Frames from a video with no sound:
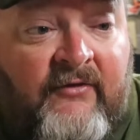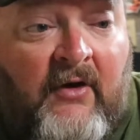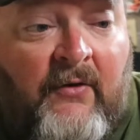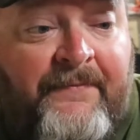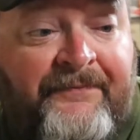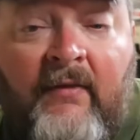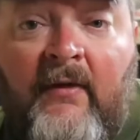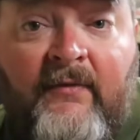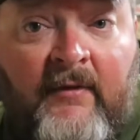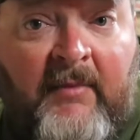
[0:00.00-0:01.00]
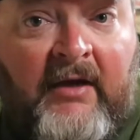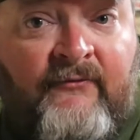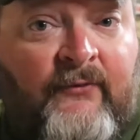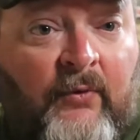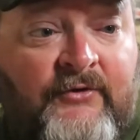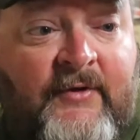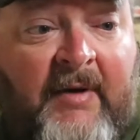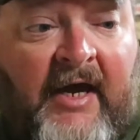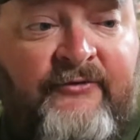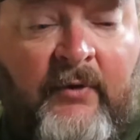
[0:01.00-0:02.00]
so the, the main forage the
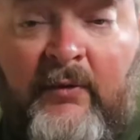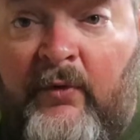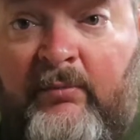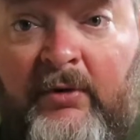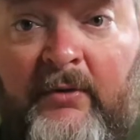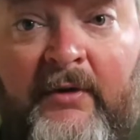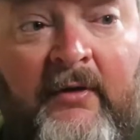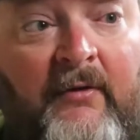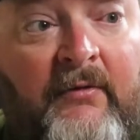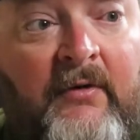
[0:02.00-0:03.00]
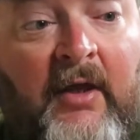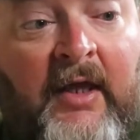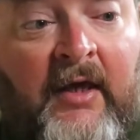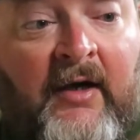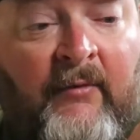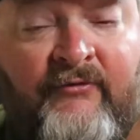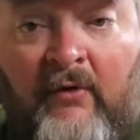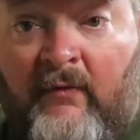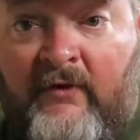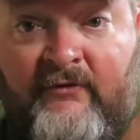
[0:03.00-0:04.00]
bass were eating were bluegill. And I was
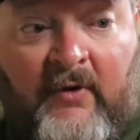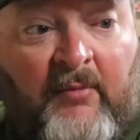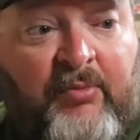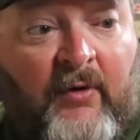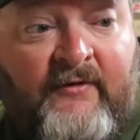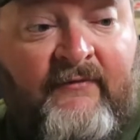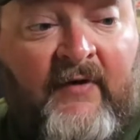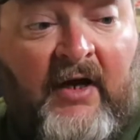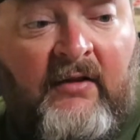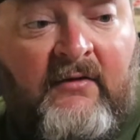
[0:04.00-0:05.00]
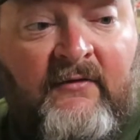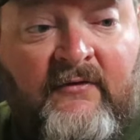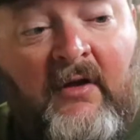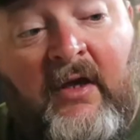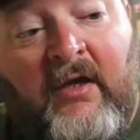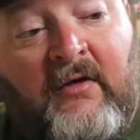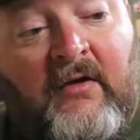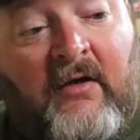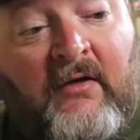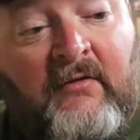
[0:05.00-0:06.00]
throwing this around points of islands. And
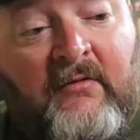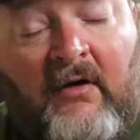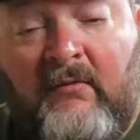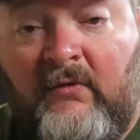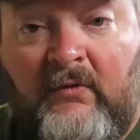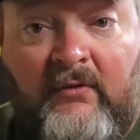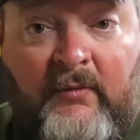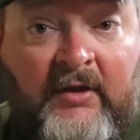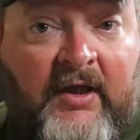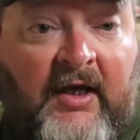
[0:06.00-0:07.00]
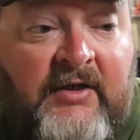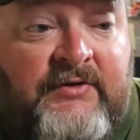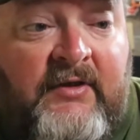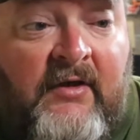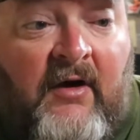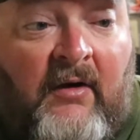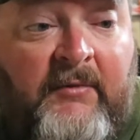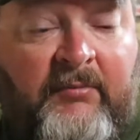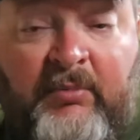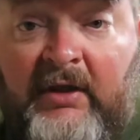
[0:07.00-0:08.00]
uh, on more than one occasion, it caught
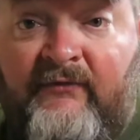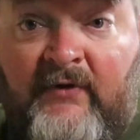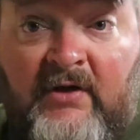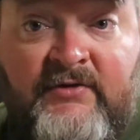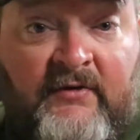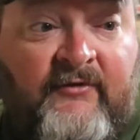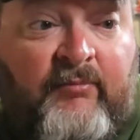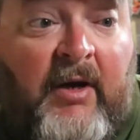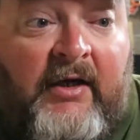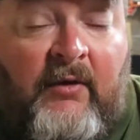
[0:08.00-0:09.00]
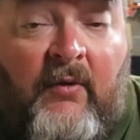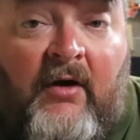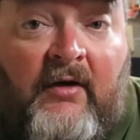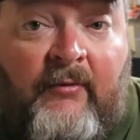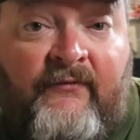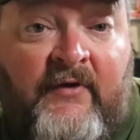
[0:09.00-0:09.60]
me big fish in this body of water I was